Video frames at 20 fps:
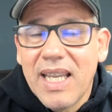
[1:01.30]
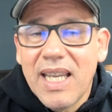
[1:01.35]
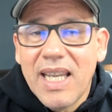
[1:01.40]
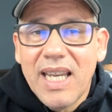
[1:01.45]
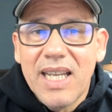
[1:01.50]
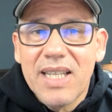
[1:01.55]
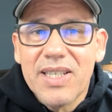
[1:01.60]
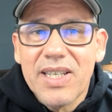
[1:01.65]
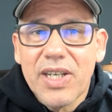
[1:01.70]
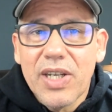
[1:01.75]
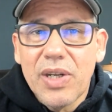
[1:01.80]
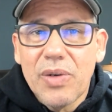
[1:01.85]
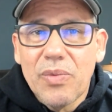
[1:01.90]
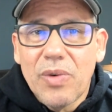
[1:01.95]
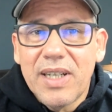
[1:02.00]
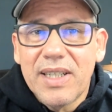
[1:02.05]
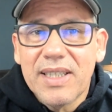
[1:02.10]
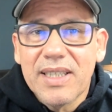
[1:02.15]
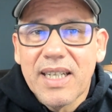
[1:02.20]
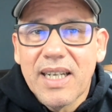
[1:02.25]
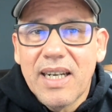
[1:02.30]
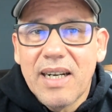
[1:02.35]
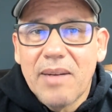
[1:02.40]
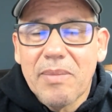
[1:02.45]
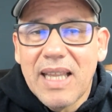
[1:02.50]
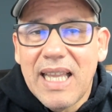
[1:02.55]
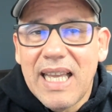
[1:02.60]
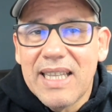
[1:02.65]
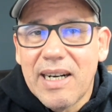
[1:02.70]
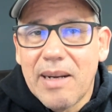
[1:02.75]
It's a good one, and I'm
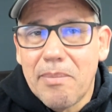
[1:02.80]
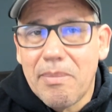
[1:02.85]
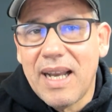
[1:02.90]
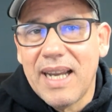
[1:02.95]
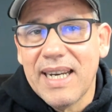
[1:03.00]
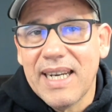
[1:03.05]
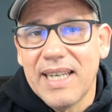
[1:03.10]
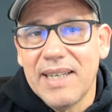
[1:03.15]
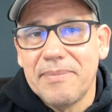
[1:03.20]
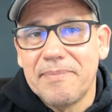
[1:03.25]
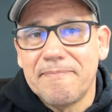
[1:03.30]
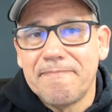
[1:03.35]
glad that I'm buying it.